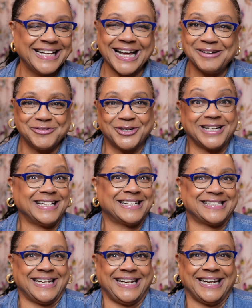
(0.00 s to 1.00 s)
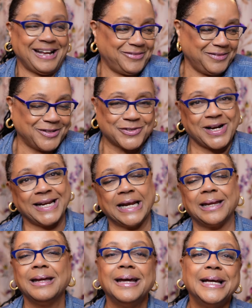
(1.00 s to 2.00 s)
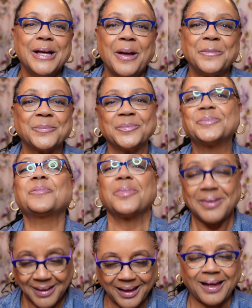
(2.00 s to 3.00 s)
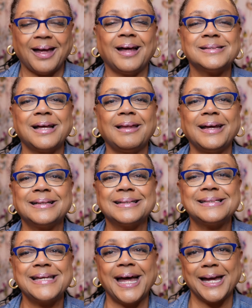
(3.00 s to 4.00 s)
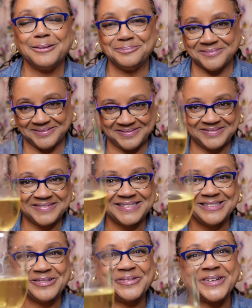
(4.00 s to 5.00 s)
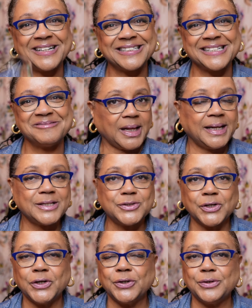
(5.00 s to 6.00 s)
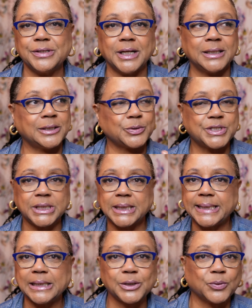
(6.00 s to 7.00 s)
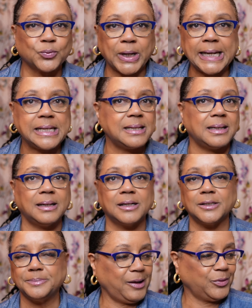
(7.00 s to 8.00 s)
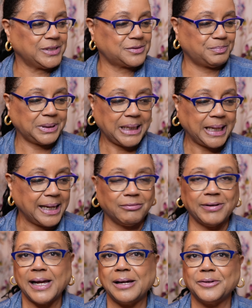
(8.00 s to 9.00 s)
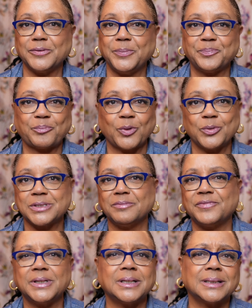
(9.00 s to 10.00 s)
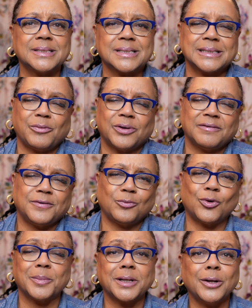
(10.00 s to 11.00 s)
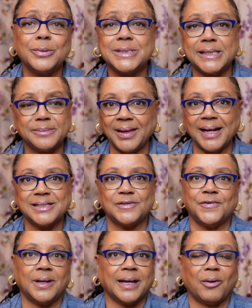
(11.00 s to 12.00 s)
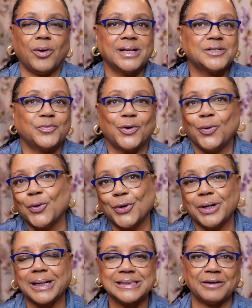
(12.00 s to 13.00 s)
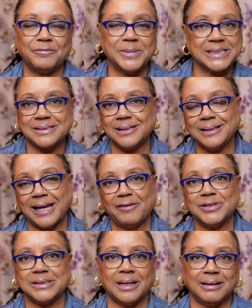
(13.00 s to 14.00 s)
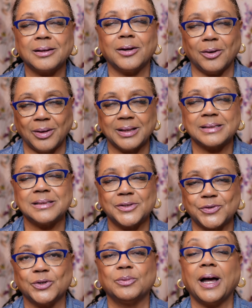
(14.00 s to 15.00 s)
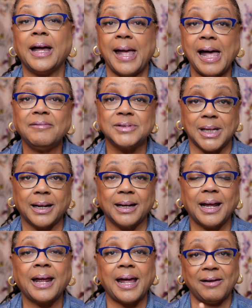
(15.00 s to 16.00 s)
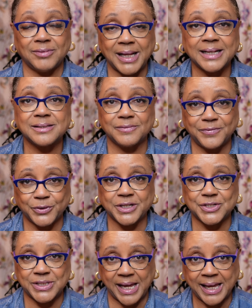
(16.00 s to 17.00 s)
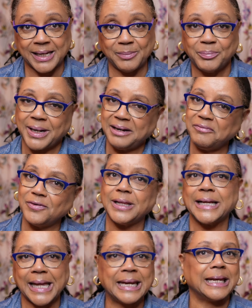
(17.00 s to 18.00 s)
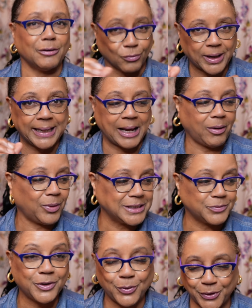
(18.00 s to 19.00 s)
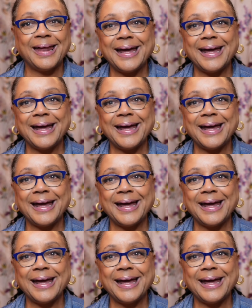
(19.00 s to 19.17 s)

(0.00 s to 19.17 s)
I'm already excited. I haven't even tried any. As I like to say, welcome. It has turned a little chilly, a little rainy here. I was playing around with some Vanillas because I wanted to feel warm and cozy. And I just felt like I wanted to record because I've missed it and I haven't done it. No, that's not true. I have done it. I have lots of footage to edit, but I didn't feel like editing right now. I want to record.